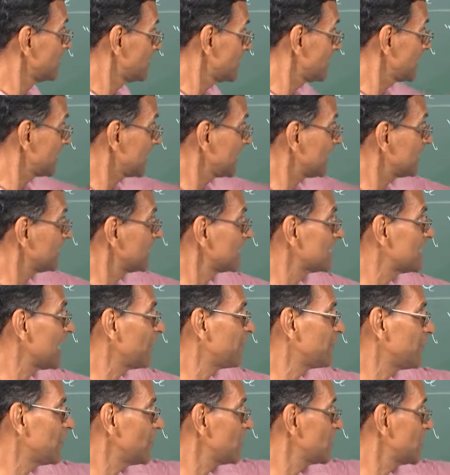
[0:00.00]
sticking this
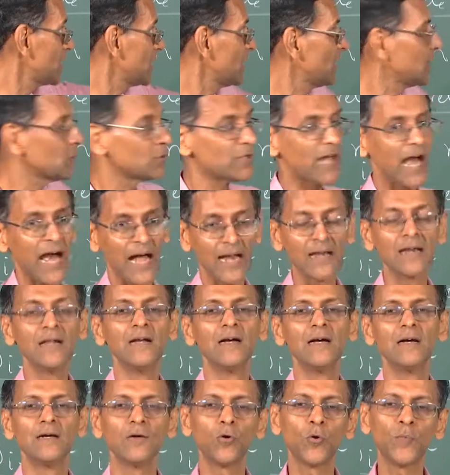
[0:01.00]
definition into that,
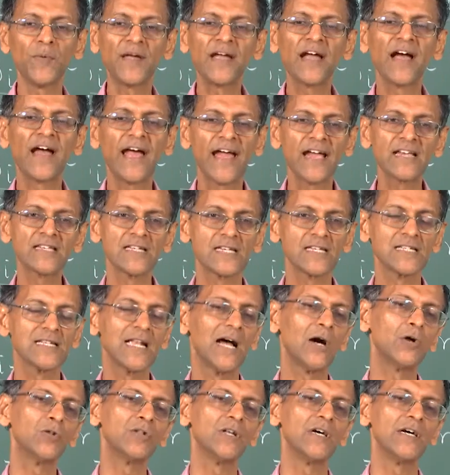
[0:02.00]
omega x is
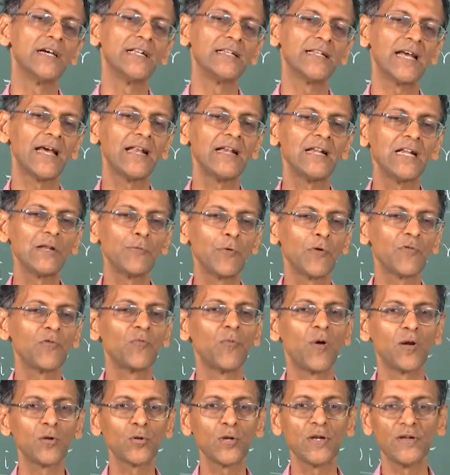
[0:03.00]
now the entire interval from
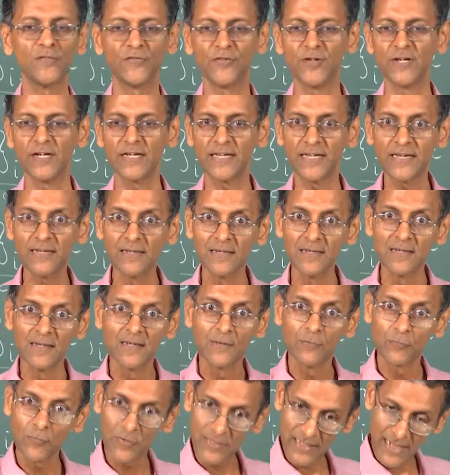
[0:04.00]
1 to infinity.
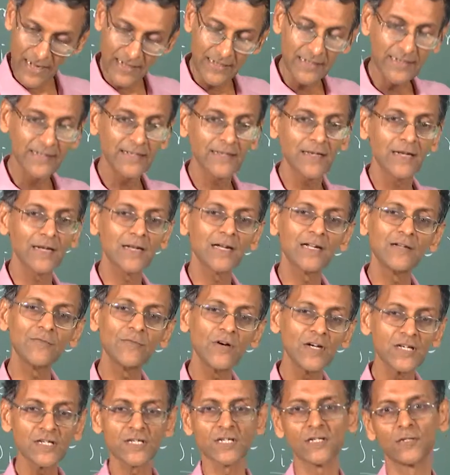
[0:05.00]
Will that integral
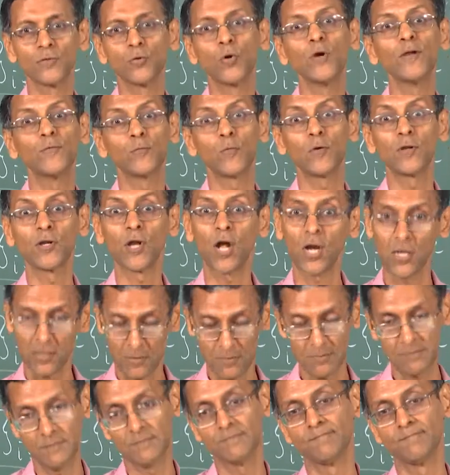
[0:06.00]
converge? No, it will not,